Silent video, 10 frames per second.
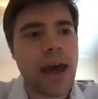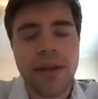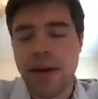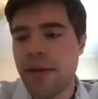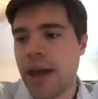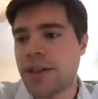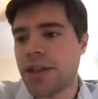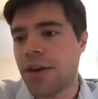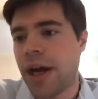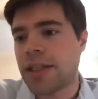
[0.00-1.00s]
that is
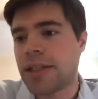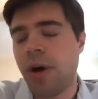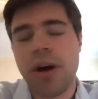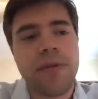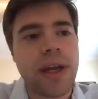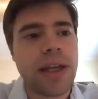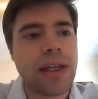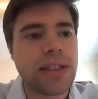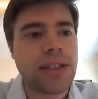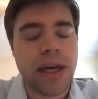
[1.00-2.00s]
correct. Part of it
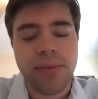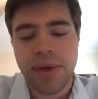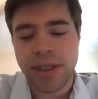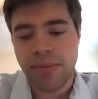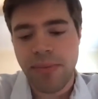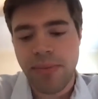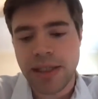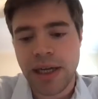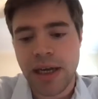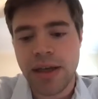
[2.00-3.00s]
is it depends
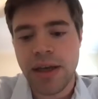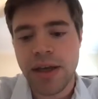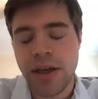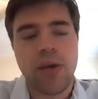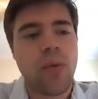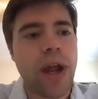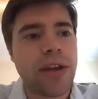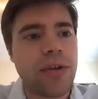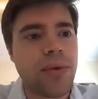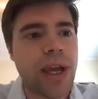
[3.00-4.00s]
on, when
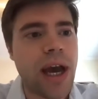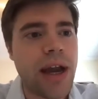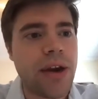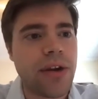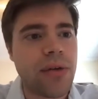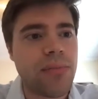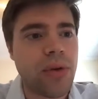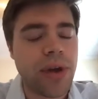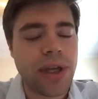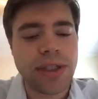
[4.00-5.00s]
you rehire your
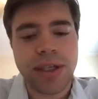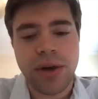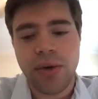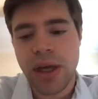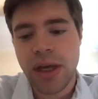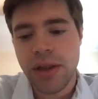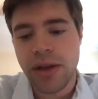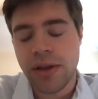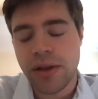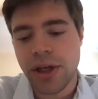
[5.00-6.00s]
employees. So
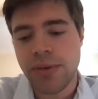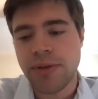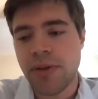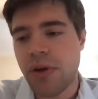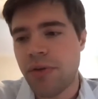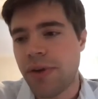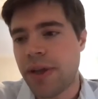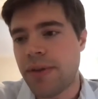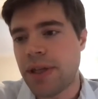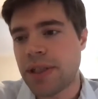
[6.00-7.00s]
the terms of loan
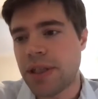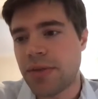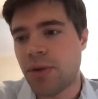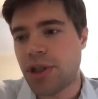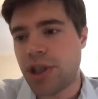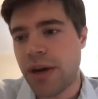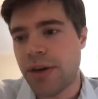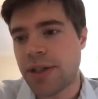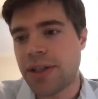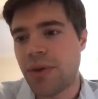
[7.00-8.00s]
forgiveness is more
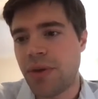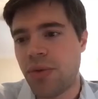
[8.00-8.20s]
generous if you